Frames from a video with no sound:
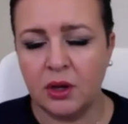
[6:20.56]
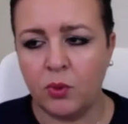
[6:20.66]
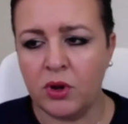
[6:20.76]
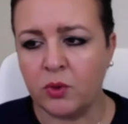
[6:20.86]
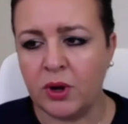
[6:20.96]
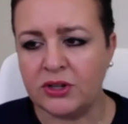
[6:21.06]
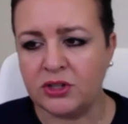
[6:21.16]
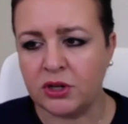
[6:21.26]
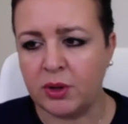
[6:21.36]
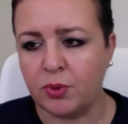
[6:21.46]
one of the
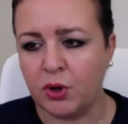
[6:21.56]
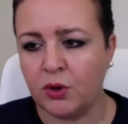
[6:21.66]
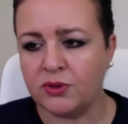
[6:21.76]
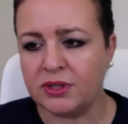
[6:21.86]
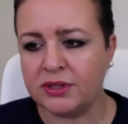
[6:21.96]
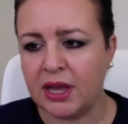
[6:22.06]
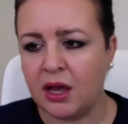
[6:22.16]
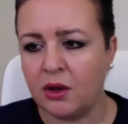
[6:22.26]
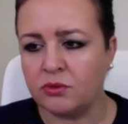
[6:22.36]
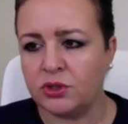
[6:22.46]
questions i already posed is
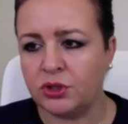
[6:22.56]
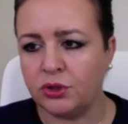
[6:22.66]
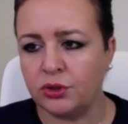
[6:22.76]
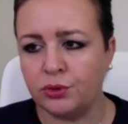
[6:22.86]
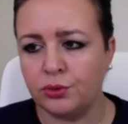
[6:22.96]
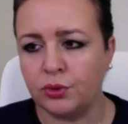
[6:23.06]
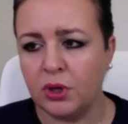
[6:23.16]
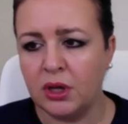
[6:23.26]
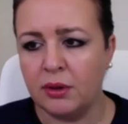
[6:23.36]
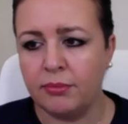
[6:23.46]
how do you
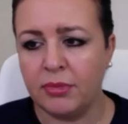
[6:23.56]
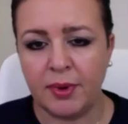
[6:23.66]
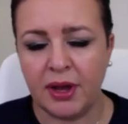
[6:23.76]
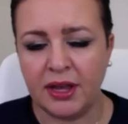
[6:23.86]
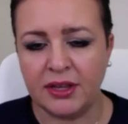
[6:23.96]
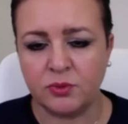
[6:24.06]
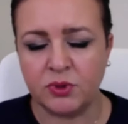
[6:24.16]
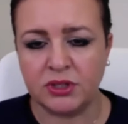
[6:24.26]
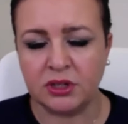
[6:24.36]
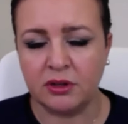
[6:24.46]
minimize
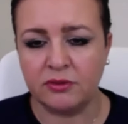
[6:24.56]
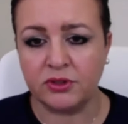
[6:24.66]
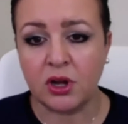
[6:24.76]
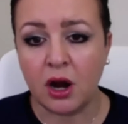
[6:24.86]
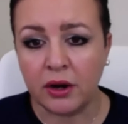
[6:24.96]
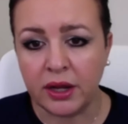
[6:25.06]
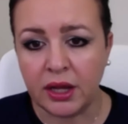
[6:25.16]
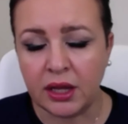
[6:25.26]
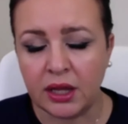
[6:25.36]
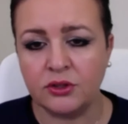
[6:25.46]
risk of
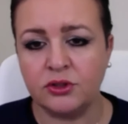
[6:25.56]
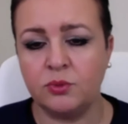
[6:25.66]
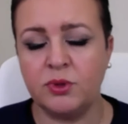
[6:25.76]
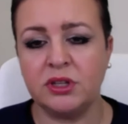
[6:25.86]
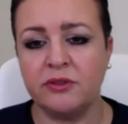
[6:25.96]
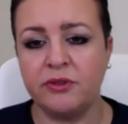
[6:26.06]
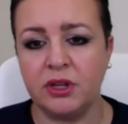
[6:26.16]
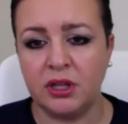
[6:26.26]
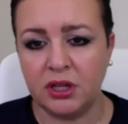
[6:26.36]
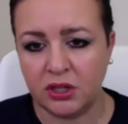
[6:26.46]
scarring and also risk of
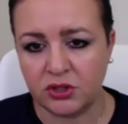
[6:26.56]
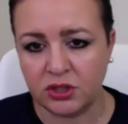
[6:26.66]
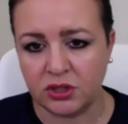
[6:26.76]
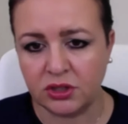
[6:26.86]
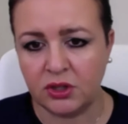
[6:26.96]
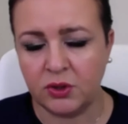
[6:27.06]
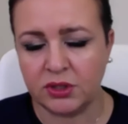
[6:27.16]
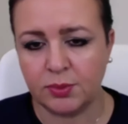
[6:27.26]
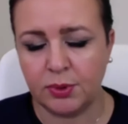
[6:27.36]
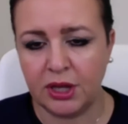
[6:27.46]
adhesions can you
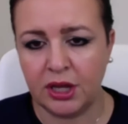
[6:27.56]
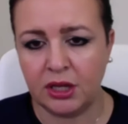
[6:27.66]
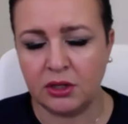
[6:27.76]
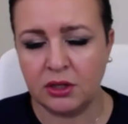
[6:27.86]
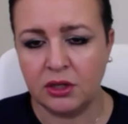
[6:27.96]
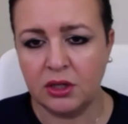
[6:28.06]
explain